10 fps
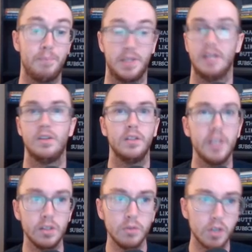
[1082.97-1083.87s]
potentially
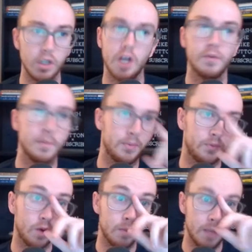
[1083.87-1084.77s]
used Clover
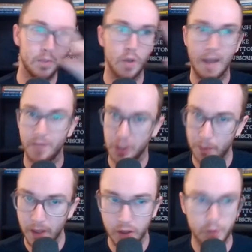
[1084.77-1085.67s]
before, maybe you have
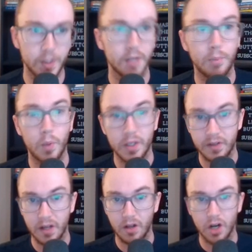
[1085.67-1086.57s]
experience with their point of
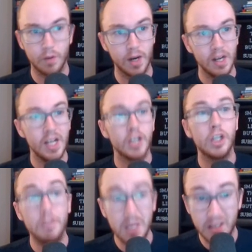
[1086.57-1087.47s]
sale hardware,
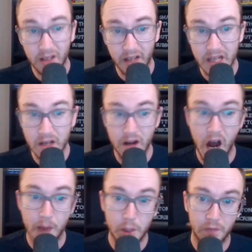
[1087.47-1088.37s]
could be still a good
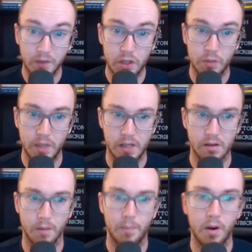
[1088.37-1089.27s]
option for you in
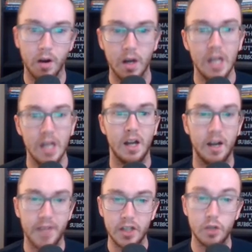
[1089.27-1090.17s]
your bar.
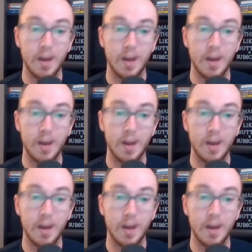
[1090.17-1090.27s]
Uh, they do